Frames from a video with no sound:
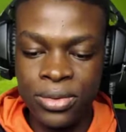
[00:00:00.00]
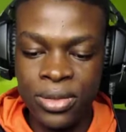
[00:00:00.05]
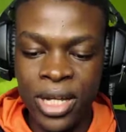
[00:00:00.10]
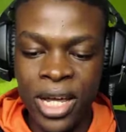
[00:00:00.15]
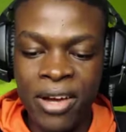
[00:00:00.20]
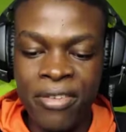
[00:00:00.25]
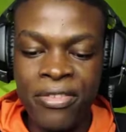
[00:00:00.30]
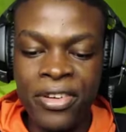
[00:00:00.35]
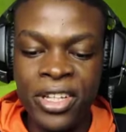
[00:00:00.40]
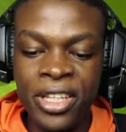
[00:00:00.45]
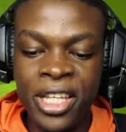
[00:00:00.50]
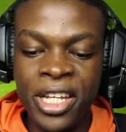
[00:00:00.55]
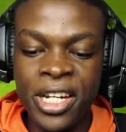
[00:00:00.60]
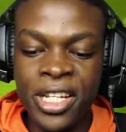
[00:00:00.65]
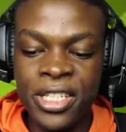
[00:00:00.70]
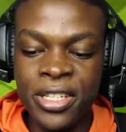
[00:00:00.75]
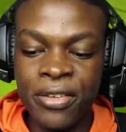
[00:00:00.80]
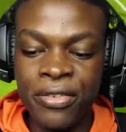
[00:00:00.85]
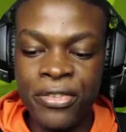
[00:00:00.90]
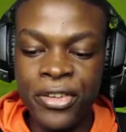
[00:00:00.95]
Everything
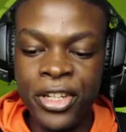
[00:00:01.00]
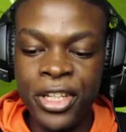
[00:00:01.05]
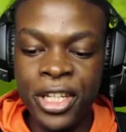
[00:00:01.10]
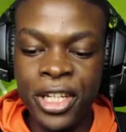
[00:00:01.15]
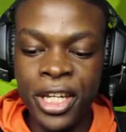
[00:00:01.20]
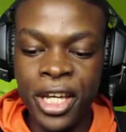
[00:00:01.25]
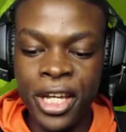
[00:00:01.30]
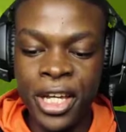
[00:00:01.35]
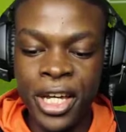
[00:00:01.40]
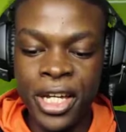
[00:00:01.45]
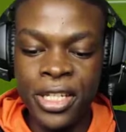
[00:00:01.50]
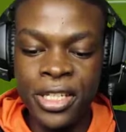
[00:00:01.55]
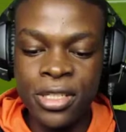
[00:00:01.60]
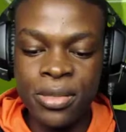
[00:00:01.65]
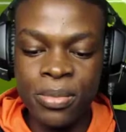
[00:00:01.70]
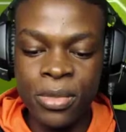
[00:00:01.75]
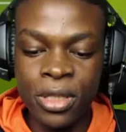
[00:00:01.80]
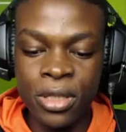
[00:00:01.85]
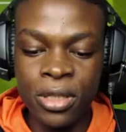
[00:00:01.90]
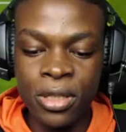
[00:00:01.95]
is a free kick against
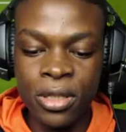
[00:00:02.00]
me.